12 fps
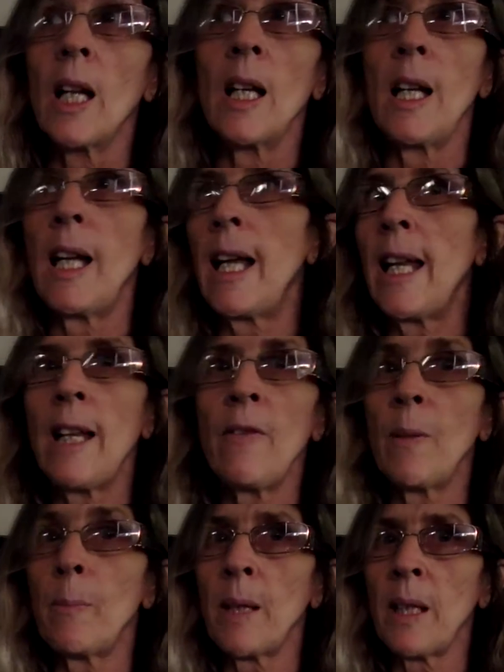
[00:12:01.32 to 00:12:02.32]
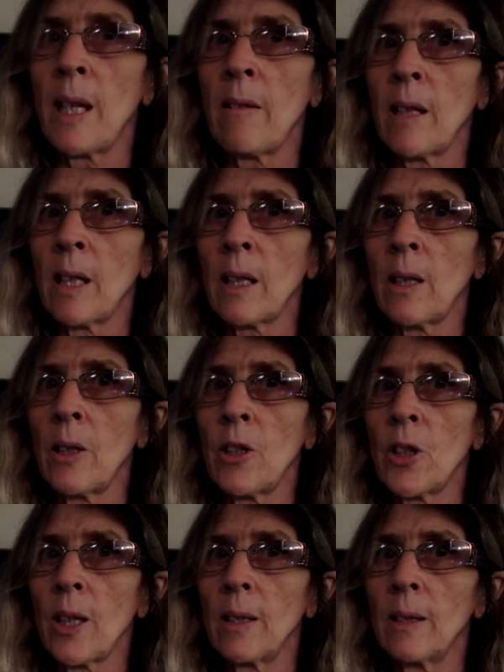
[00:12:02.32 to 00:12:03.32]
leave them in their
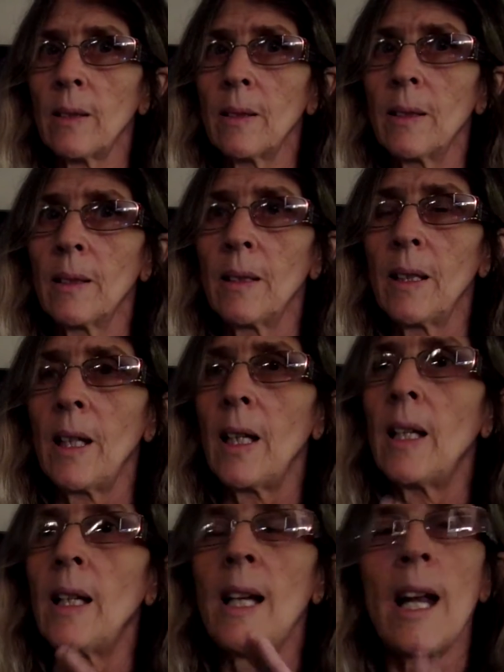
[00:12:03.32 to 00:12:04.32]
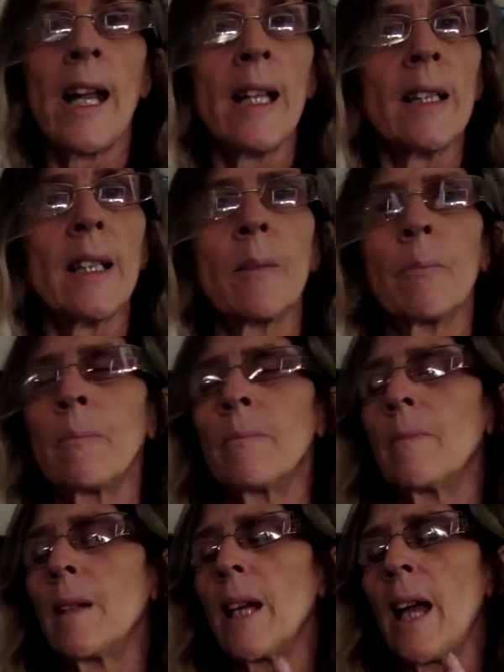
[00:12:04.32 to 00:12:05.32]
enclosure. Let them
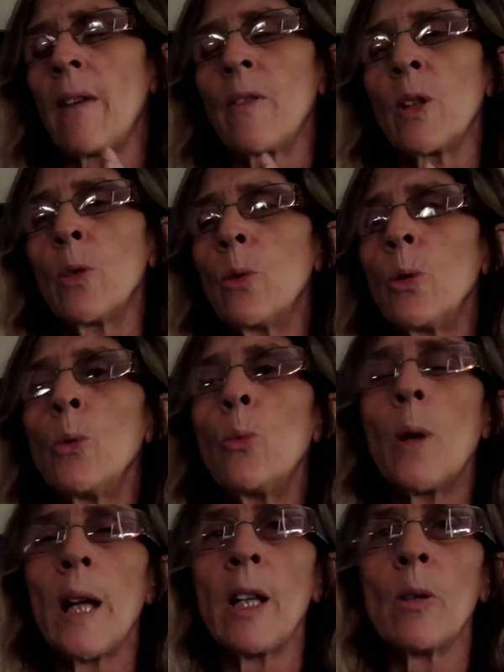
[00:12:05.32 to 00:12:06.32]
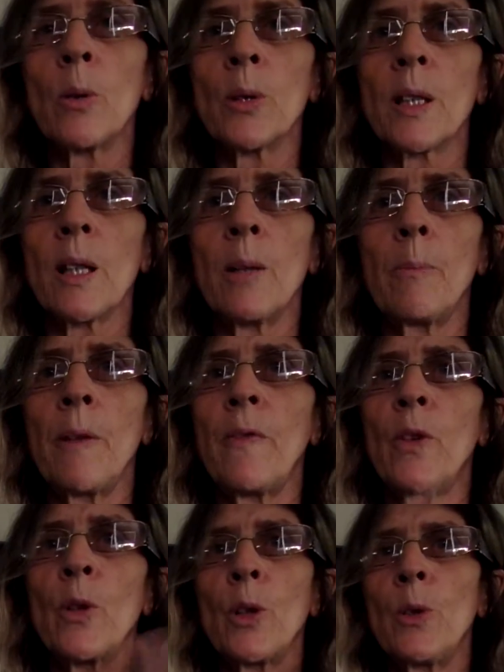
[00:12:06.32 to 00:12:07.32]
have a good week or so
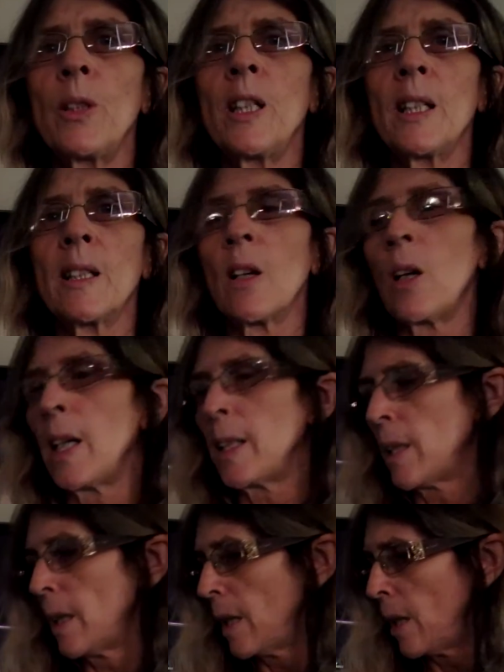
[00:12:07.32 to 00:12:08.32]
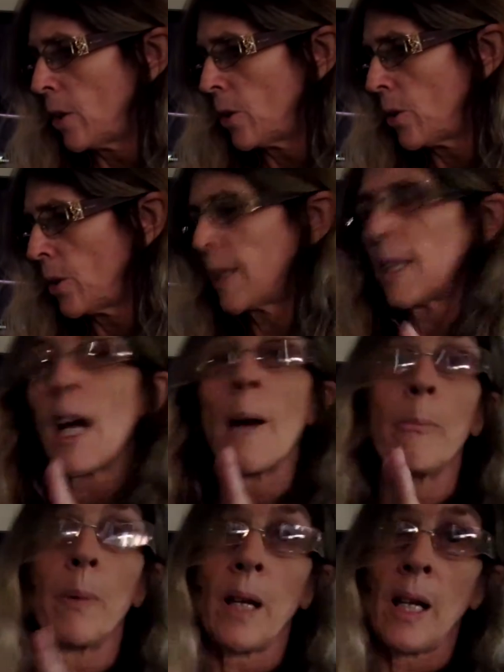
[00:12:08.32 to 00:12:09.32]
before you decide to
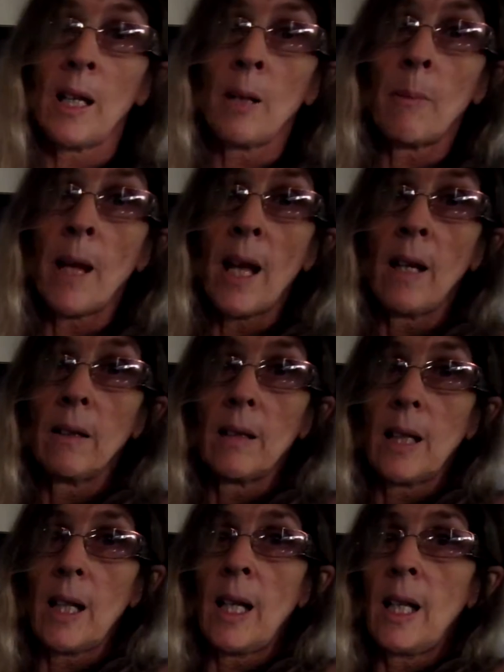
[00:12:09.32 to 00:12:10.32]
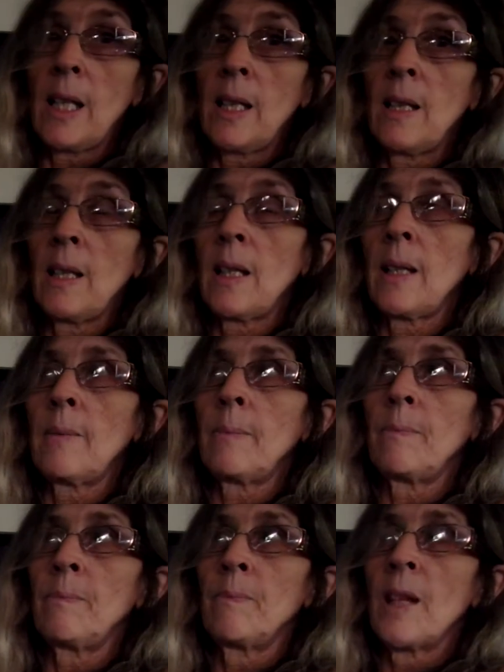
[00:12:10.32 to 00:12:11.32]
start bringing them out and
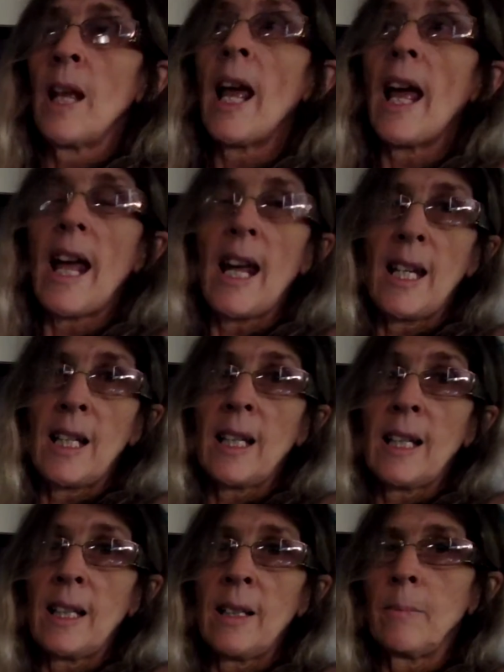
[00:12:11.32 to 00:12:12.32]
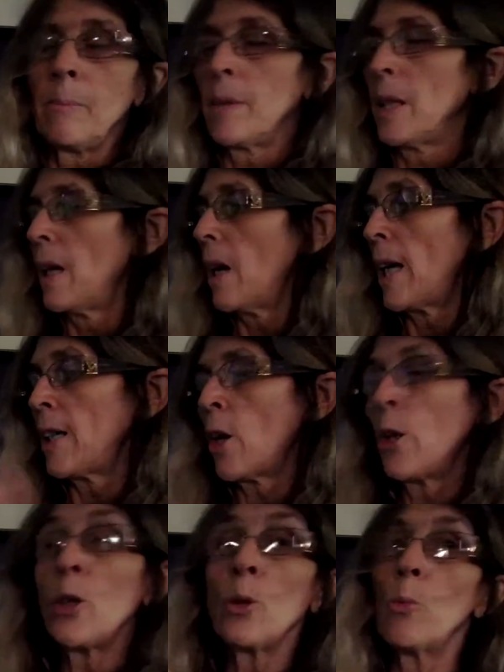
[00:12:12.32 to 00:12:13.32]
handling them. I know
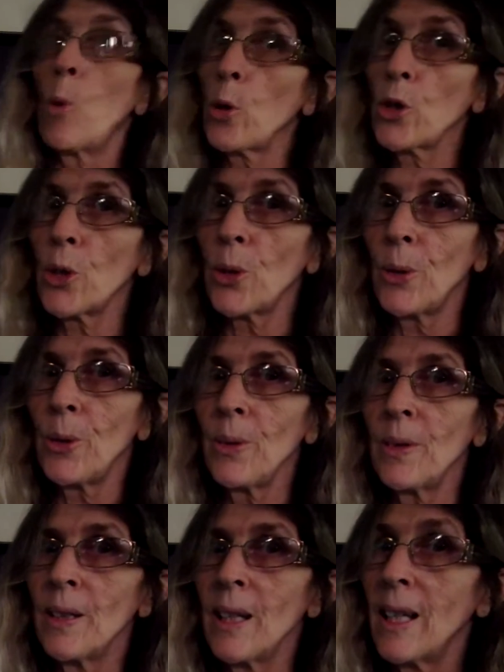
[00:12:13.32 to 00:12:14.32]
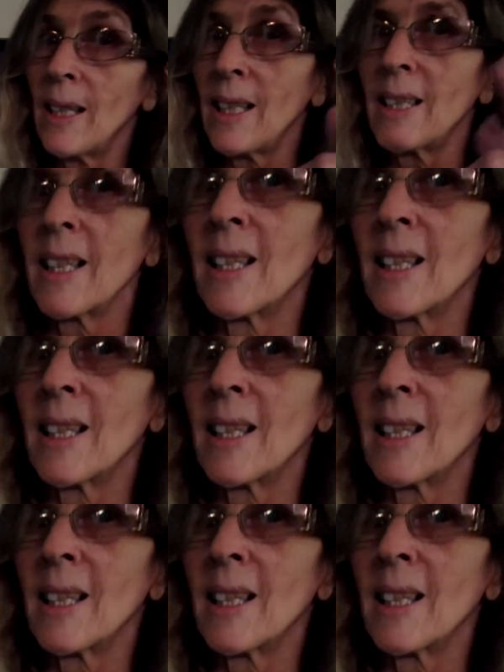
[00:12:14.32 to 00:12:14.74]
you'll want to, and it's the